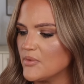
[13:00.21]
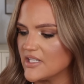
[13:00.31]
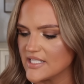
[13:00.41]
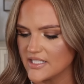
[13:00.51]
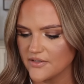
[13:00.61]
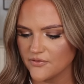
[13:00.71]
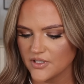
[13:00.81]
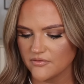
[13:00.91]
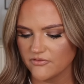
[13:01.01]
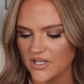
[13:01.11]
but it's a
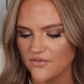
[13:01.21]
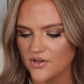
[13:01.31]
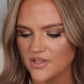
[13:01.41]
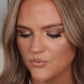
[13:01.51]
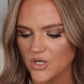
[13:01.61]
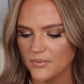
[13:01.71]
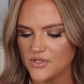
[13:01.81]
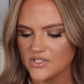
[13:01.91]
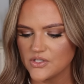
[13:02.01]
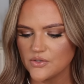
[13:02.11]
different flavor than what I'm
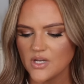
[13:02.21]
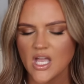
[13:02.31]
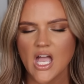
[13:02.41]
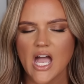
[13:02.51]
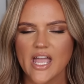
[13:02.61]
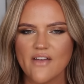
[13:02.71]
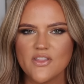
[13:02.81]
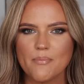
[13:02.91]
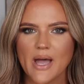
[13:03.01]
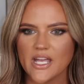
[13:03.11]
used to. I have
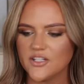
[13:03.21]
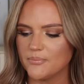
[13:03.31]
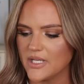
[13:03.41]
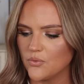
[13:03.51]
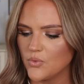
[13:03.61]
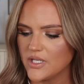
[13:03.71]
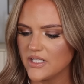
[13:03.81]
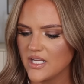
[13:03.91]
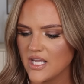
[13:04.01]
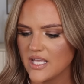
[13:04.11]
the mild mint
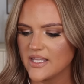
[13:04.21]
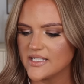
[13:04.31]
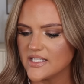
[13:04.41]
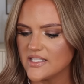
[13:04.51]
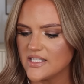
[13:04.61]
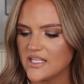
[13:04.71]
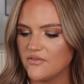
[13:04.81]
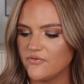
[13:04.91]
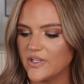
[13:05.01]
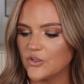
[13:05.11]
one. This is
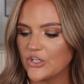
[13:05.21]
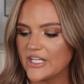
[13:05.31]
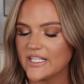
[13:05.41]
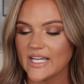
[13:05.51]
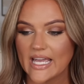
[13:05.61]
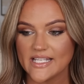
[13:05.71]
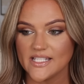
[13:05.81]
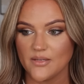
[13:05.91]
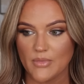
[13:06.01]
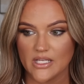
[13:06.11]
invigorating
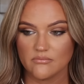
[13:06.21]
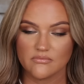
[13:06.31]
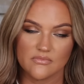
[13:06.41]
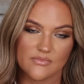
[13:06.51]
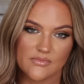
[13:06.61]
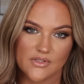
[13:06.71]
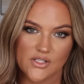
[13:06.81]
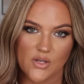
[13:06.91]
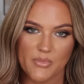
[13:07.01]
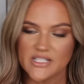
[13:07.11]
icy mint.
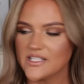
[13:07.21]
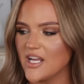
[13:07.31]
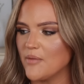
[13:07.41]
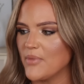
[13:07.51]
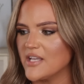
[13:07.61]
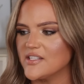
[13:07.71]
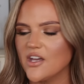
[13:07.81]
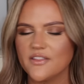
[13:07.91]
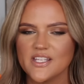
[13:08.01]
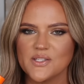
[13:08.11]
So I picked it up. I
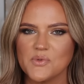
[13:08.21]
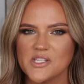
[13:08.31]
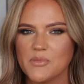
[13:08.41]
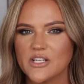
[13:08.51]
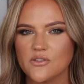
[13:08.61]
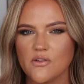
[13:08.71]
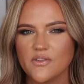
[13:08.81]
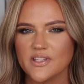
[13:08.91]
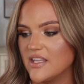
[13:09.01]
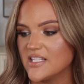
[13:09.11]
saw this was picked
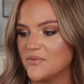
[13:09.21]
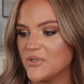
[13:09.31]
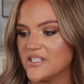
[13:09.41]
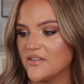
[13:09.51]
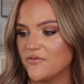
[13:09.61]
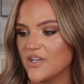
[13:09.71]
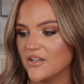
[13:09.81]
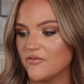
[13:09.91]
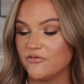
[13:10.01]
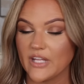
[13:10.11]
over this
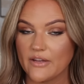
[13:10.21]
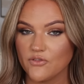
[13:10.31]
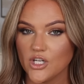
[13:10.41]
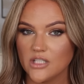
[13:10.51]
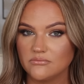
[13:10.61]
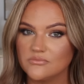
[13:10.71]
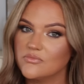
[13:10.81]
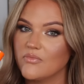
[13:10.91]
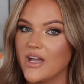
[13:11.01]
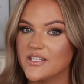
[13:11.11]
specific flavor.
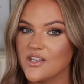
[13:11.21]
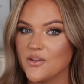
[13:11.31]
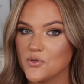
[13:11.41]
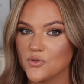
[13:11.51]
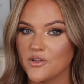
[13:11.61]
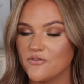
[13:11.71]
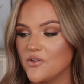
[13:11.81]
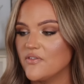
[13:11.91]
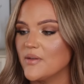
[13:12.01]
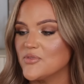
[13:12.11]
I saw there was only a
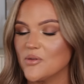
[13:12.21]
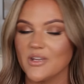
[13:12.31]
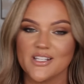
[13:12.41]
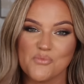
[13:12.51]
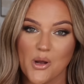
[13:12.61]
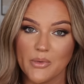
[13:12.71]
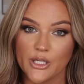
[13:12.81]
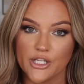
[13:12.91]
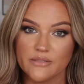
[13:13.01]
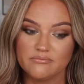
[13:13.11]
few of them, so I'm like, it's probably
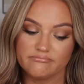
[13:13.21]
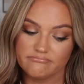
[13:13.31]
good.